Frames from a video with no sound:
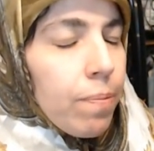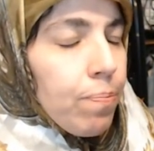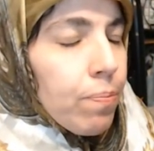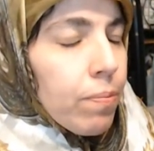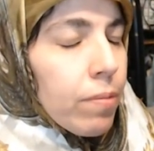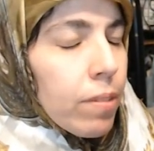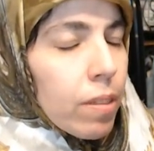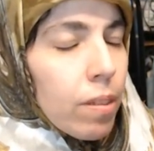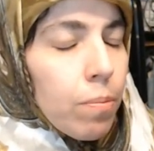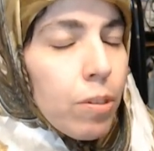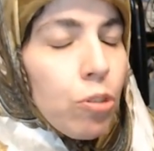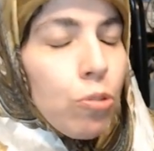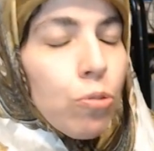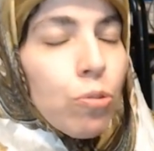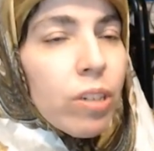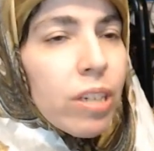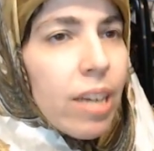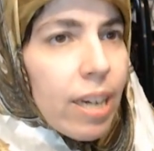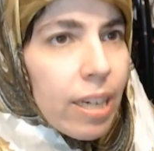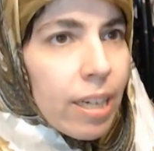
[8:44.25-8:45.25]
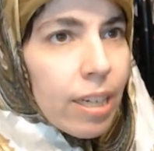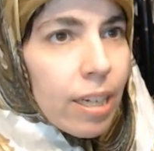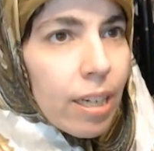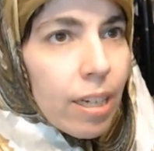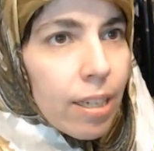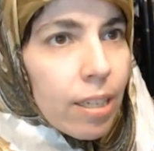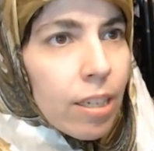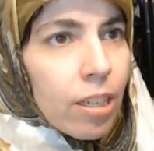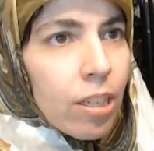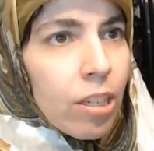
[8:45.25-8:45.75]
someone who can
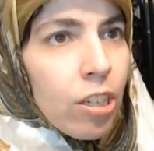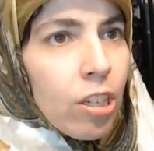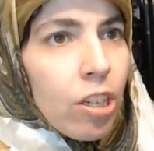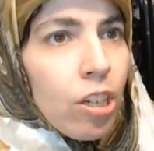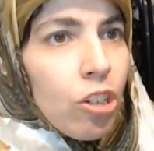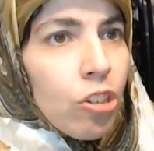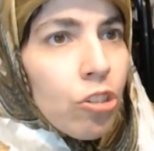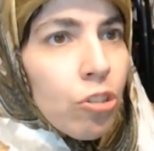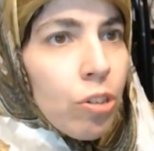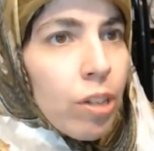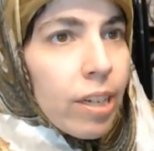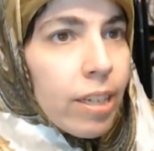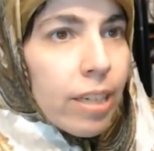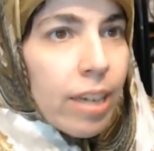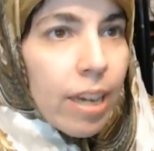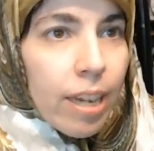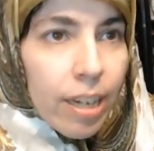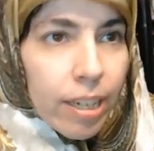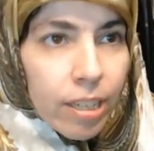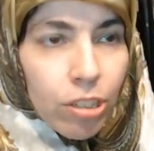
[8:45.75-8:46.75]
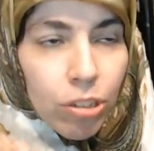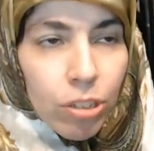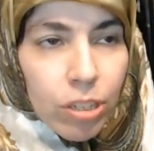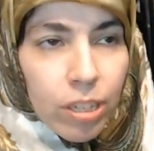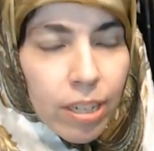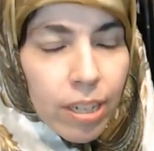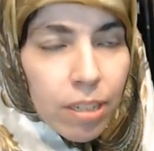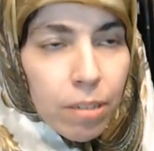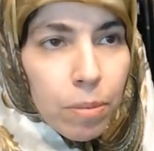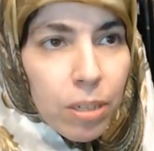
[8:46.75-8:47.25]
hack, so they can hack into the
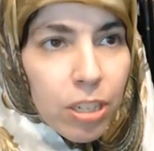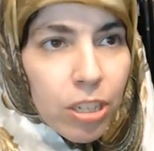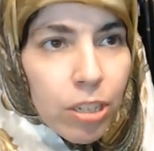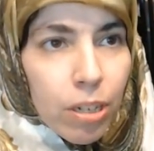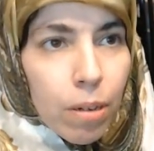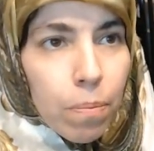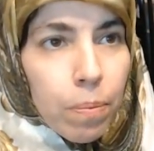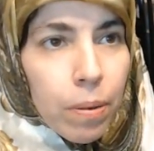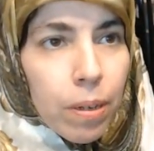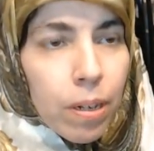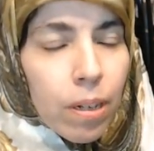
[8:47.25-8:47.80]
enemy ship.